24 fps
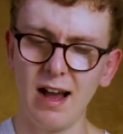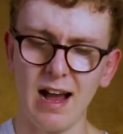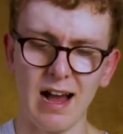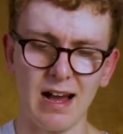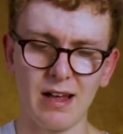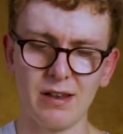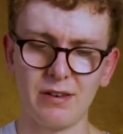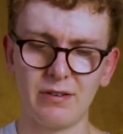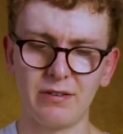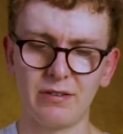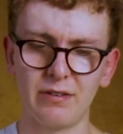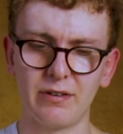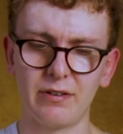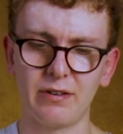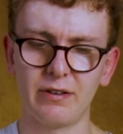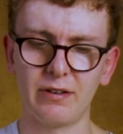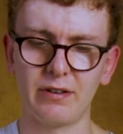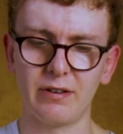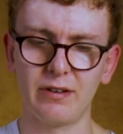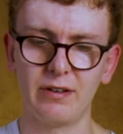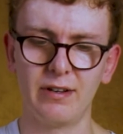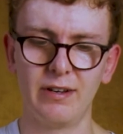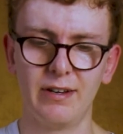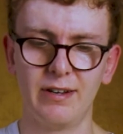
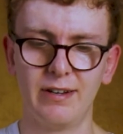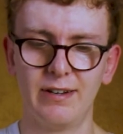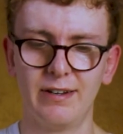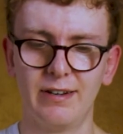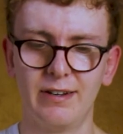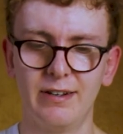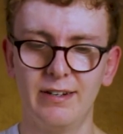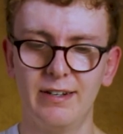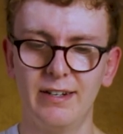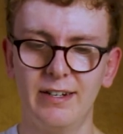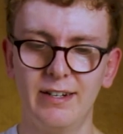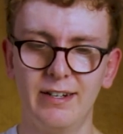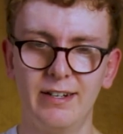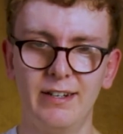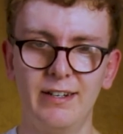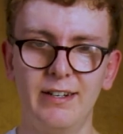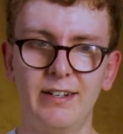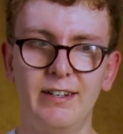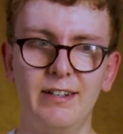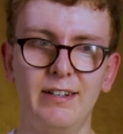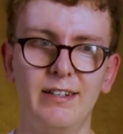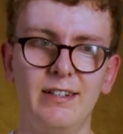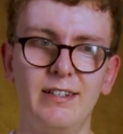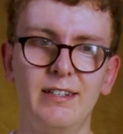And
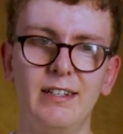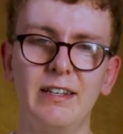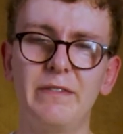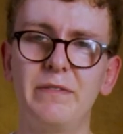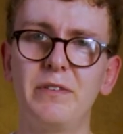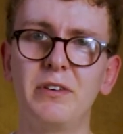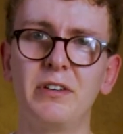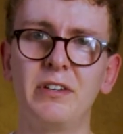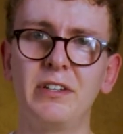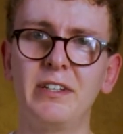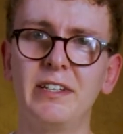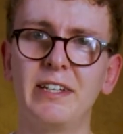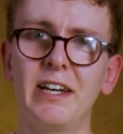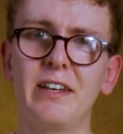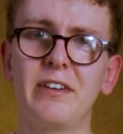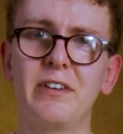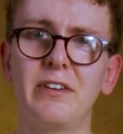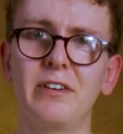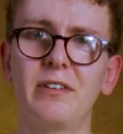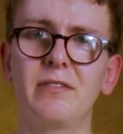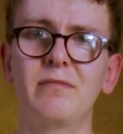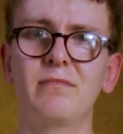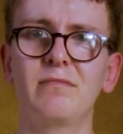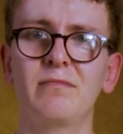if you can get
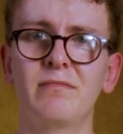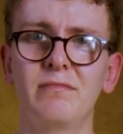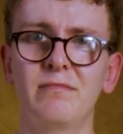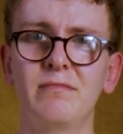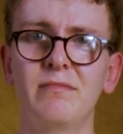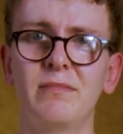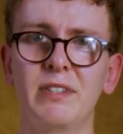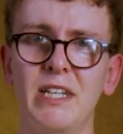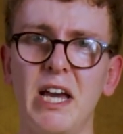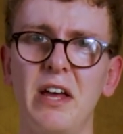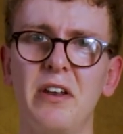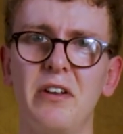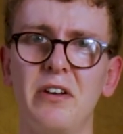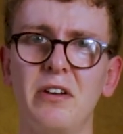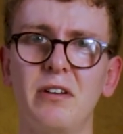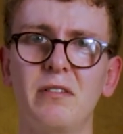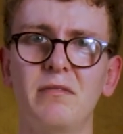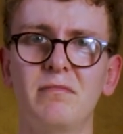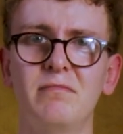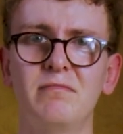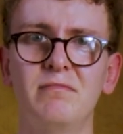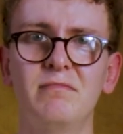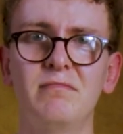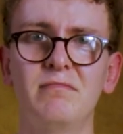it.
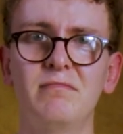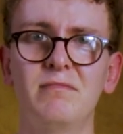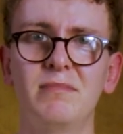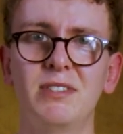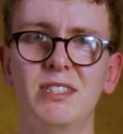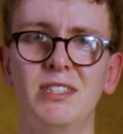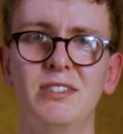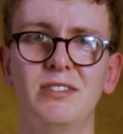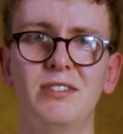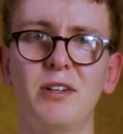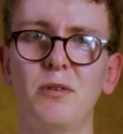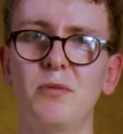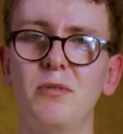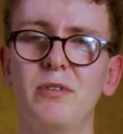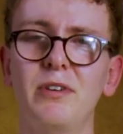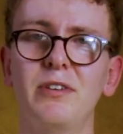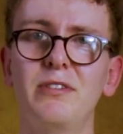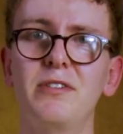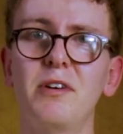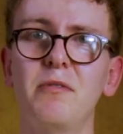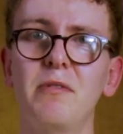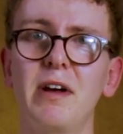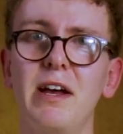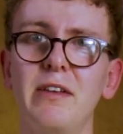
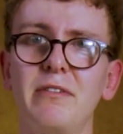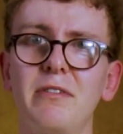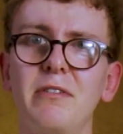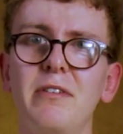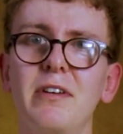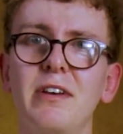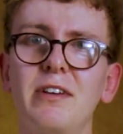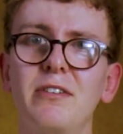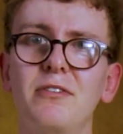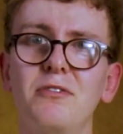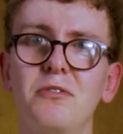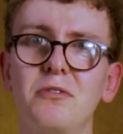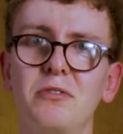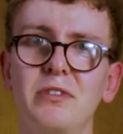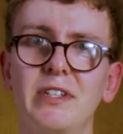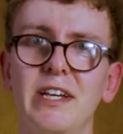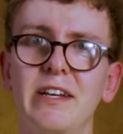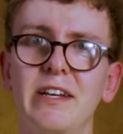Don't hesitate, just